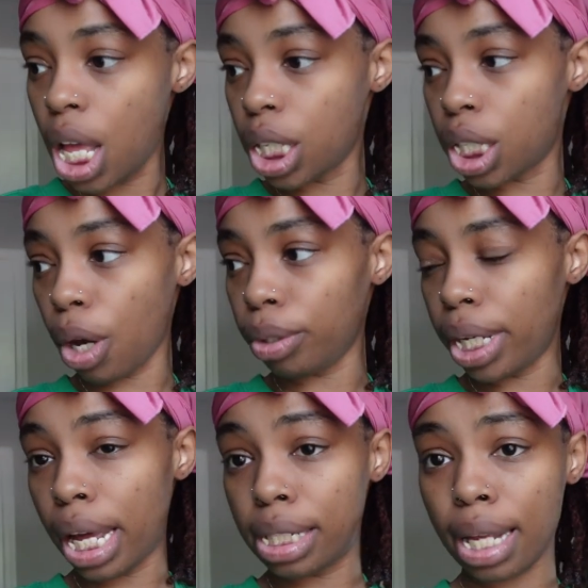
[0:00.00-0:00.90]
So
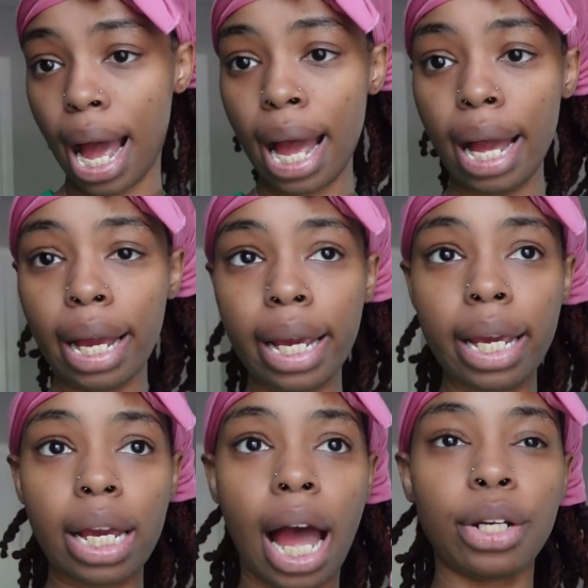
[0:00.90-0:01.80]
yes,
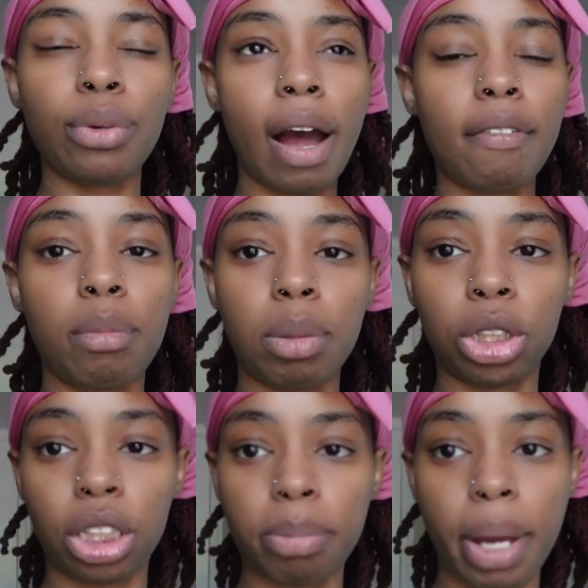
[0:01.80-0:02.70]
I I do have a
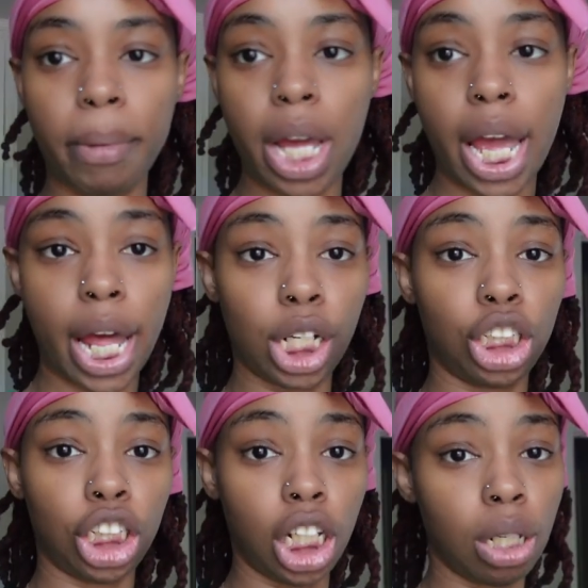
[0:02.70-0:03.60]
membership at, at a
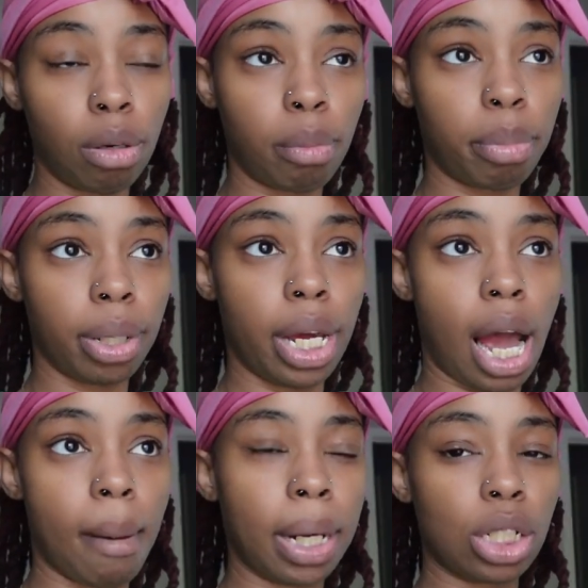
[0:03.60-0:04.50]
gym, but
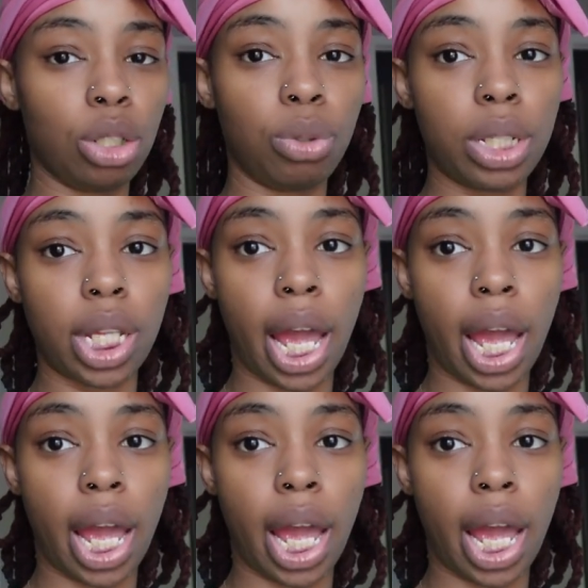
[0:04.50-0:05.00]
I'm about to do this